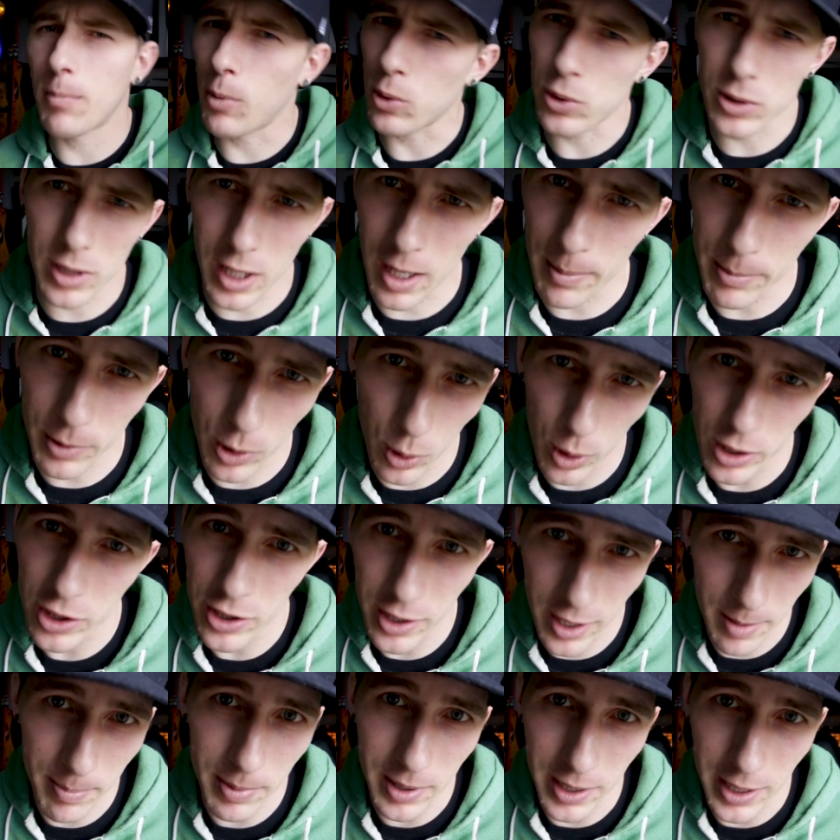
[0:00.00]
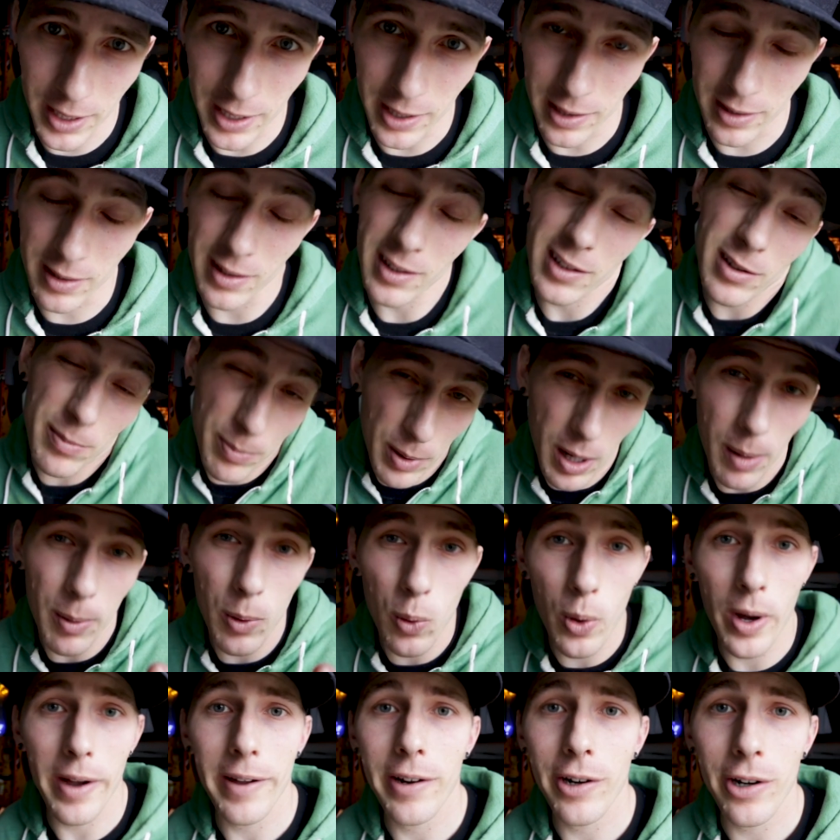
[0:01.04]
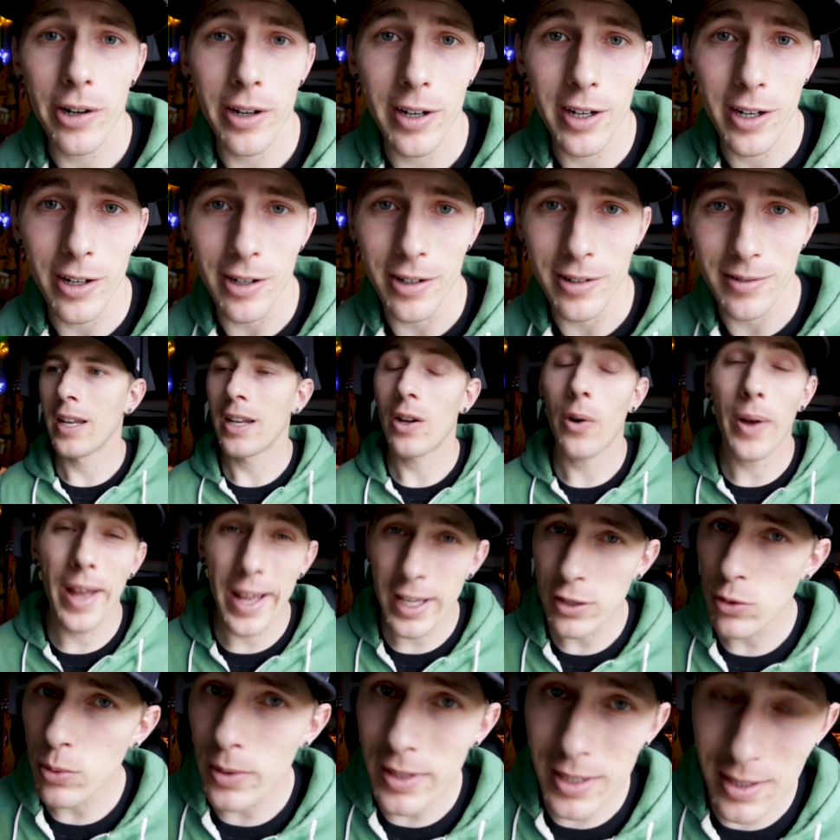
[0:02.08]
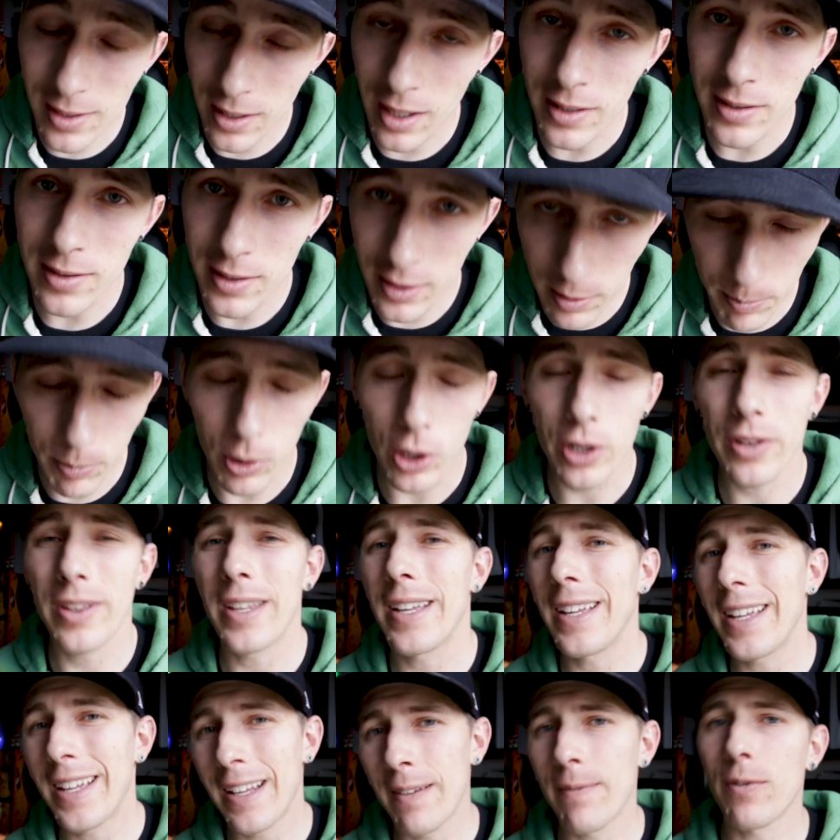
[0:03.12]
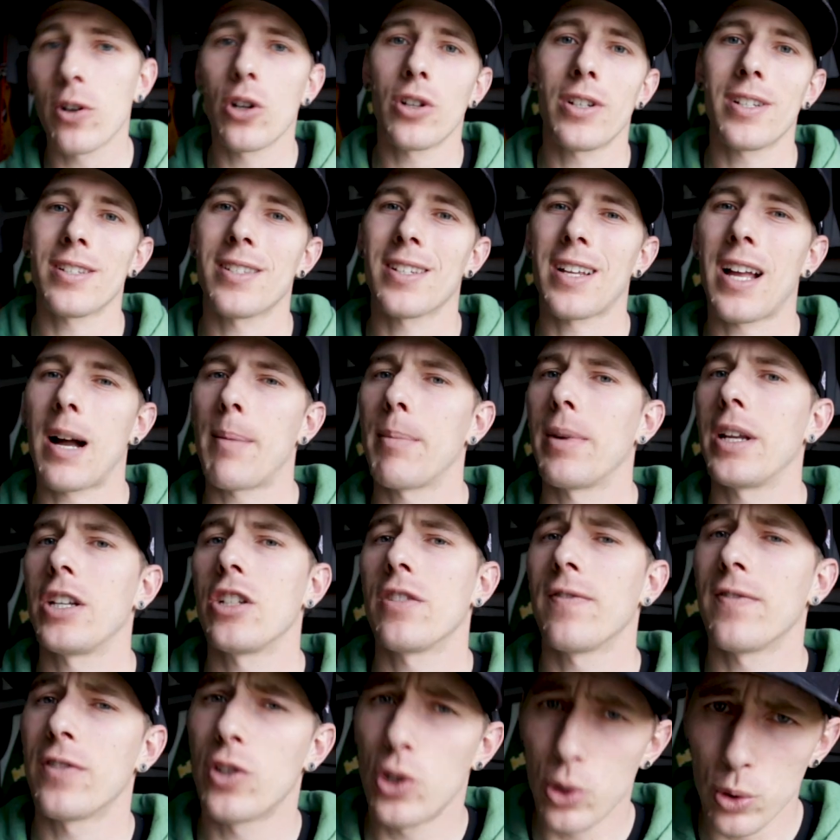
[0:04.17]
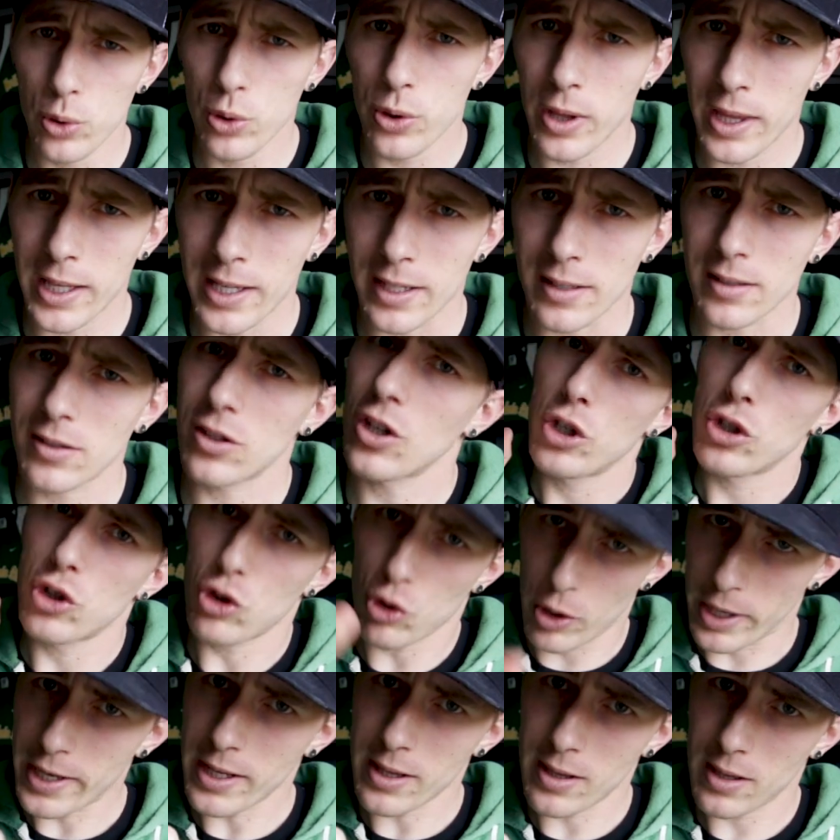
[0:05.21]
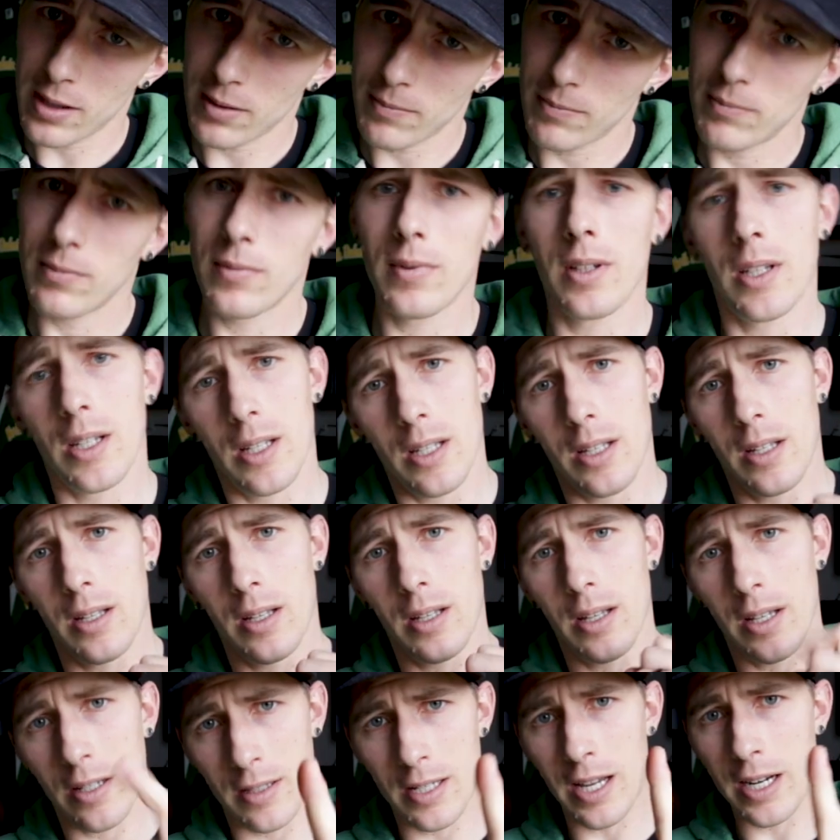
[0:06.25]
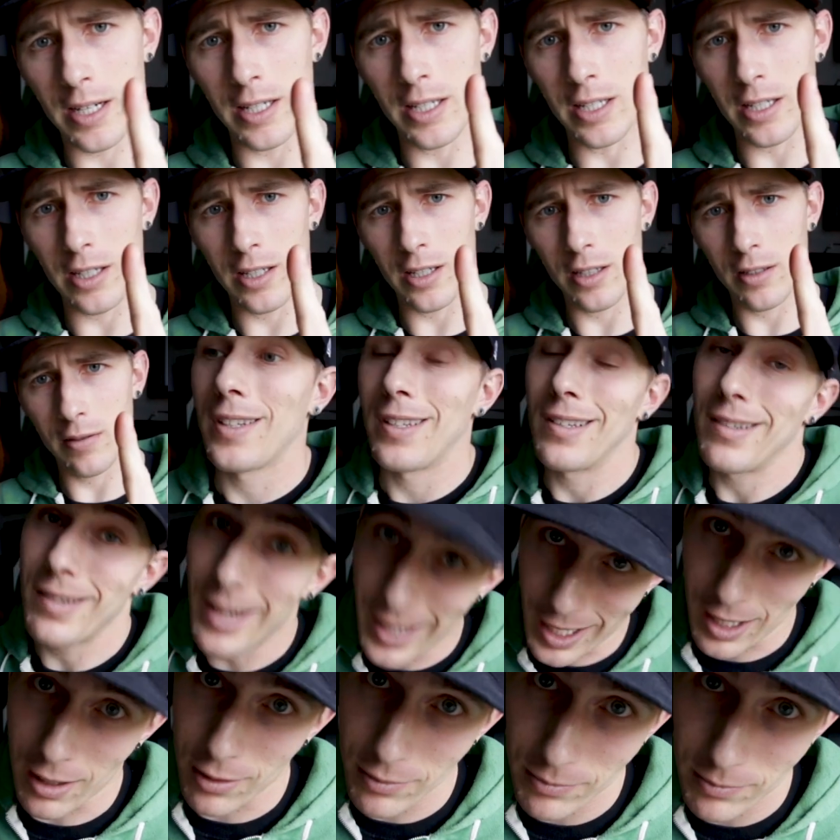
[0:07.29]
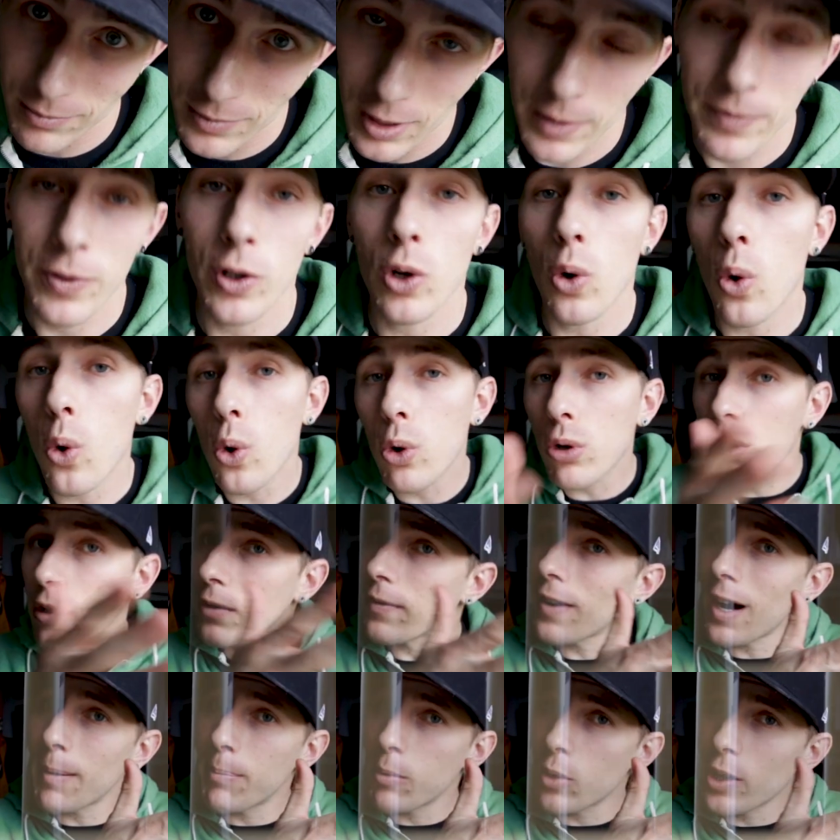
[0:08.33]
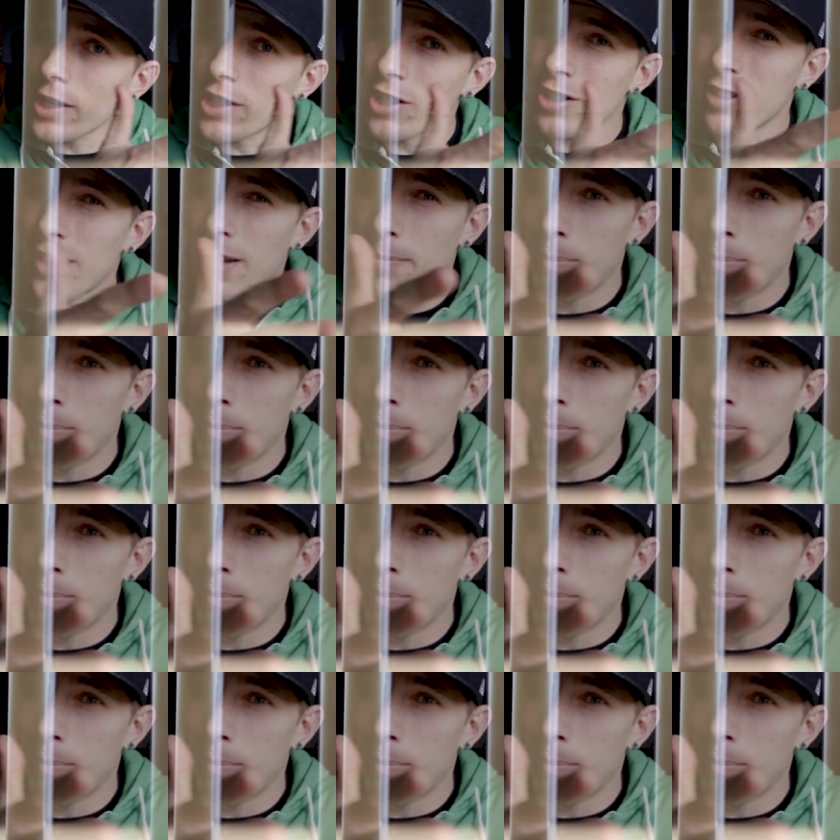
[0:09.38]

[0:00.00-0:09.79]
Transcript: the most common question I've been getting, and that's probably why you're here. Now, as we discussed in the book, the invert is a combination of two things, strength and technique. Now, if your order of operations